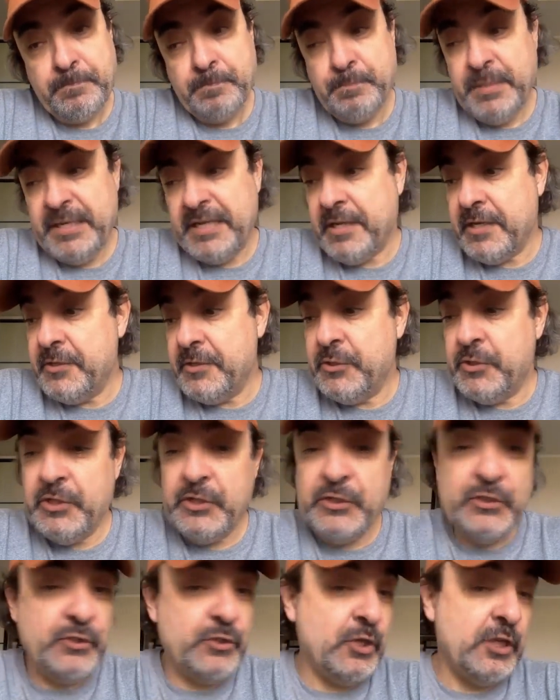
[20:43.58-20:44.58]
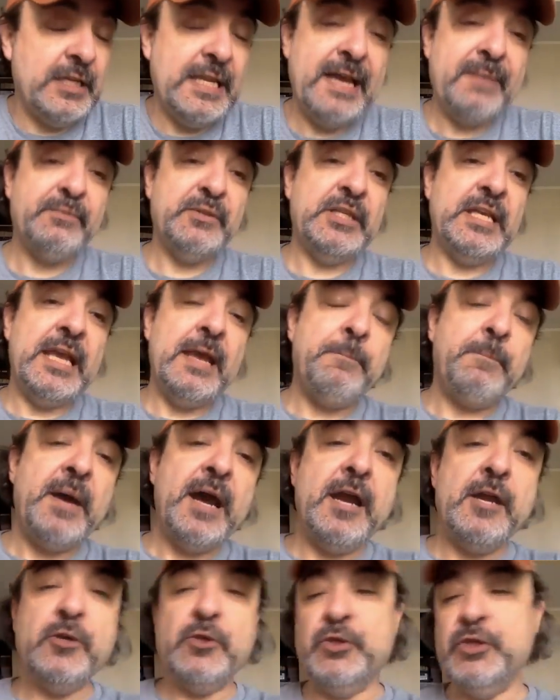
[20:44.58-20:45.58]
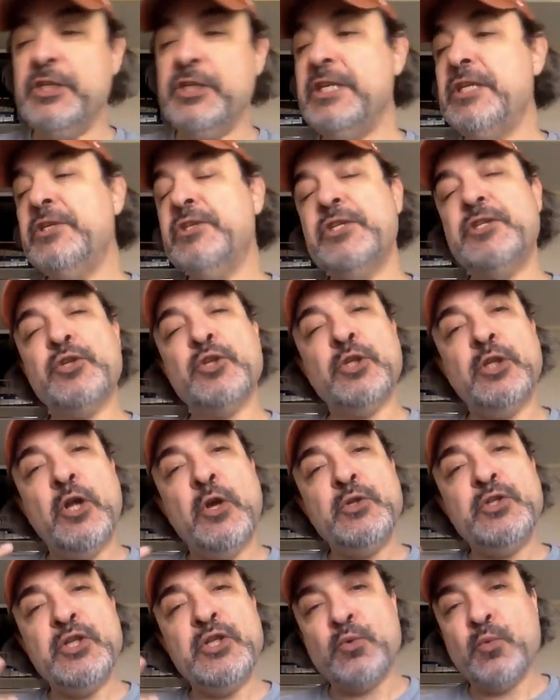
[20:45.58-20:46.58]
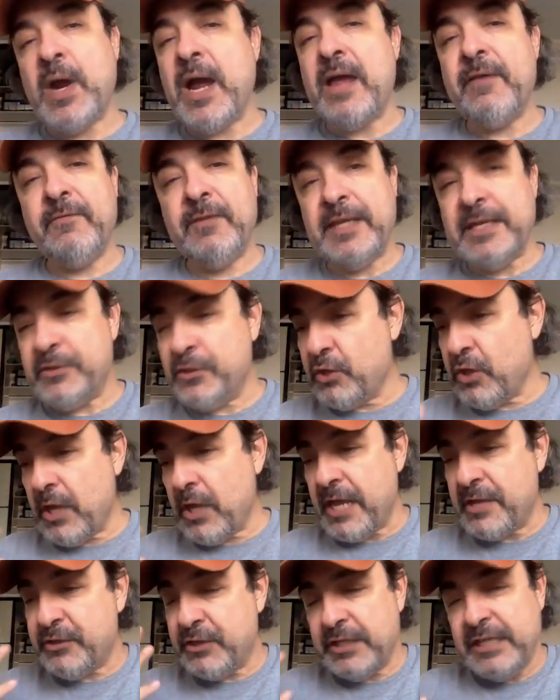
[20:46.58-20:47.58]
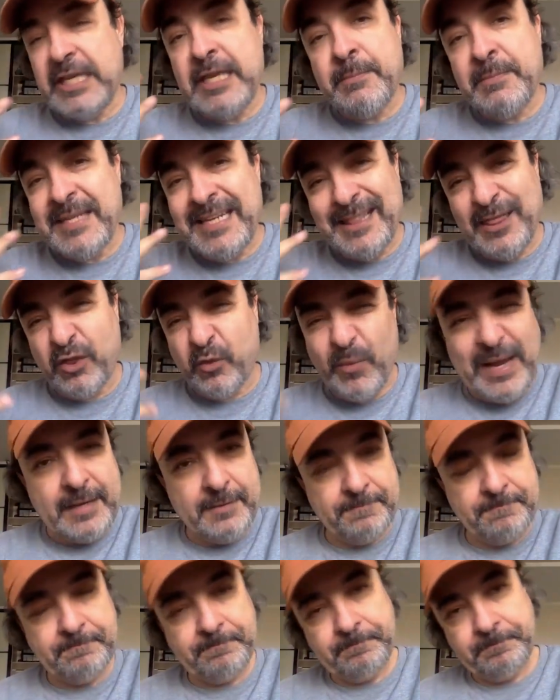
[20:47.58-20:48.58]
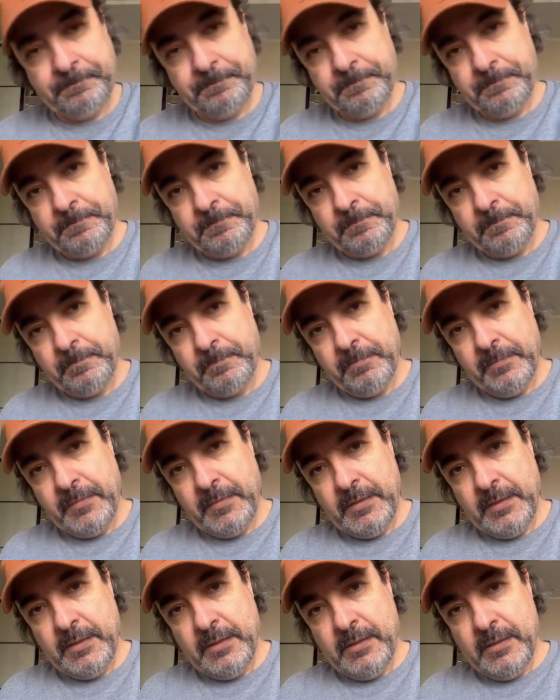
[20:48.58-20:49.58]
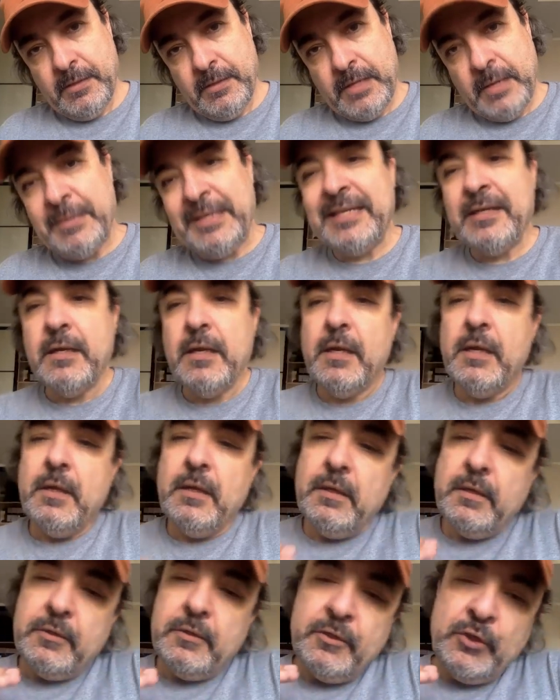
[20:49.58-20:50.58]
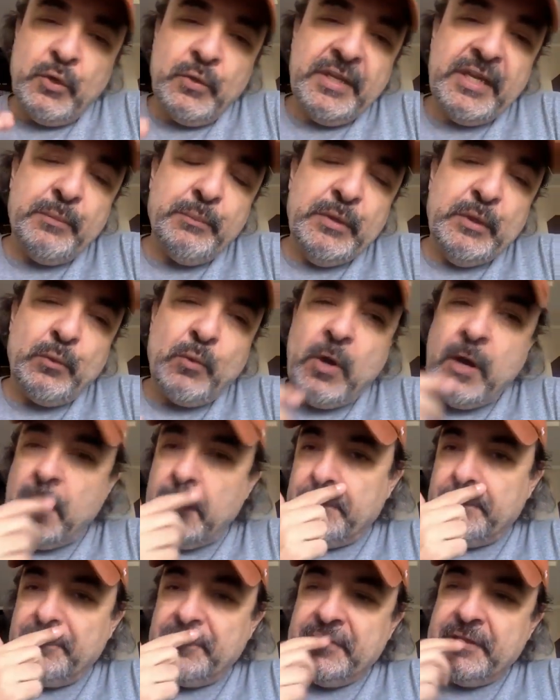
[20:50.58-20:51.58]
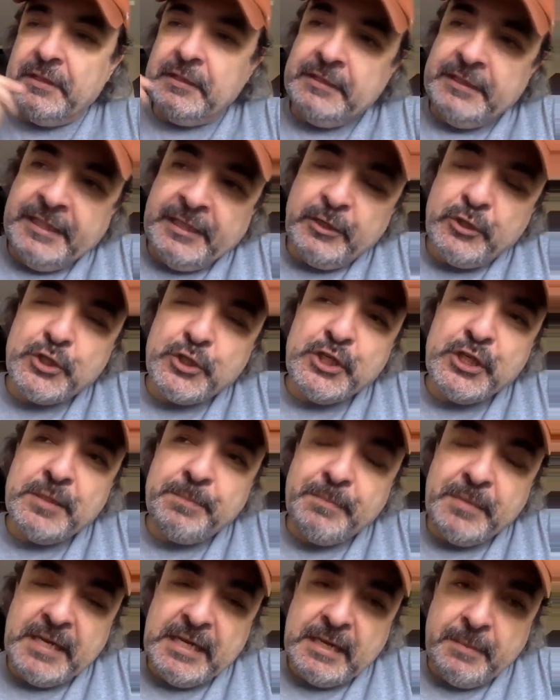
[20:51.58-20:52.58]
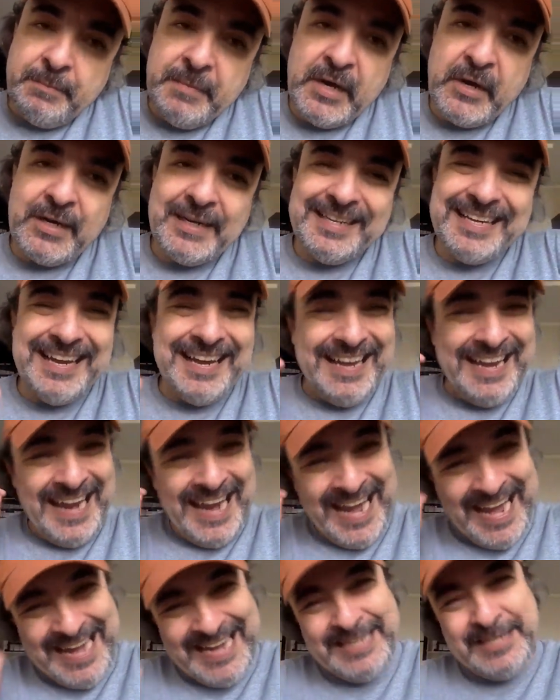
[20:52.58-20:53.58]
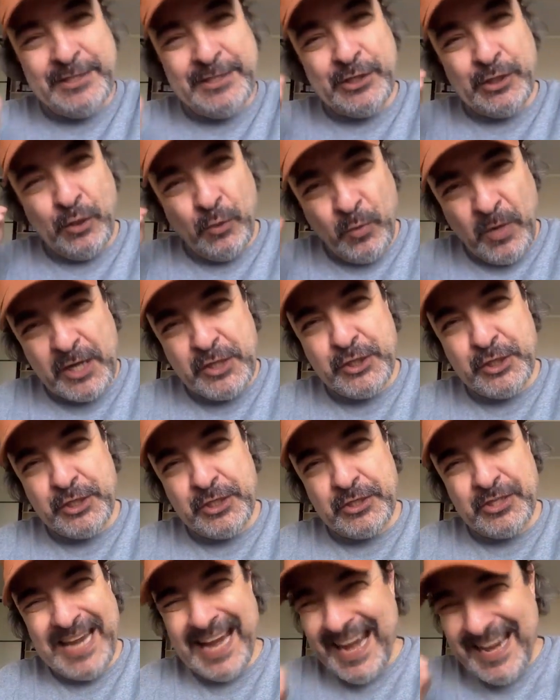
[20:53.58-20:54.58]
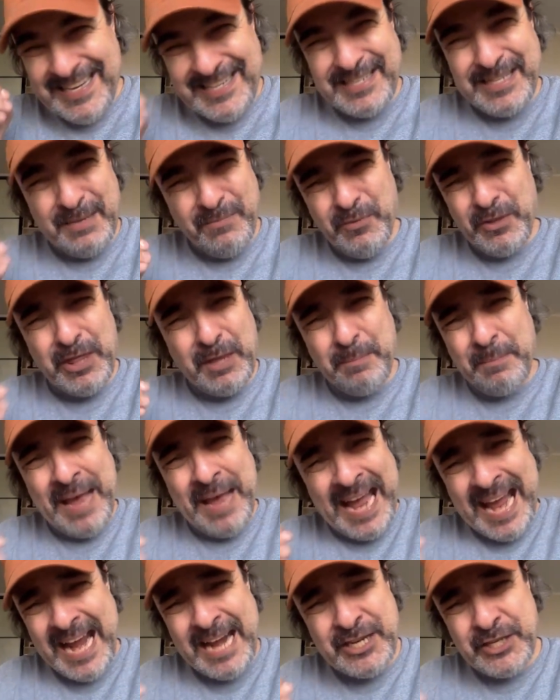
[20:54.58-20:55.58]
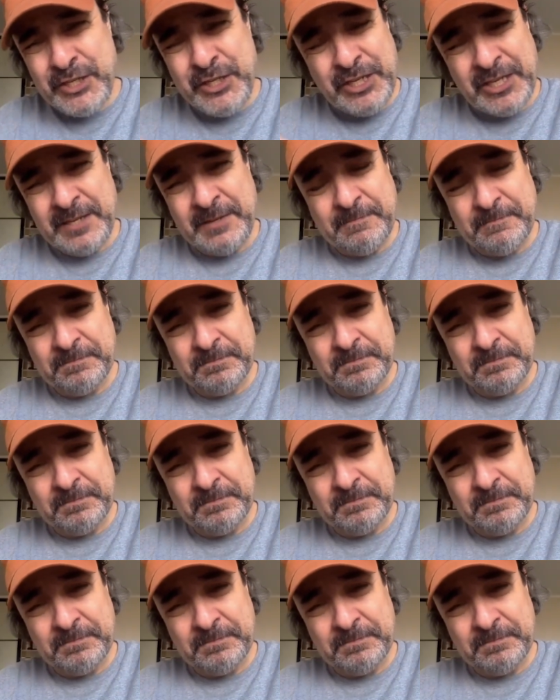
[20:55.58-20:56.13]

Because this collapsing empire sees its closest rival as the imminent threat. I mean, don't get me wrong. The leadership in America hates the Russians, hates them with a passion.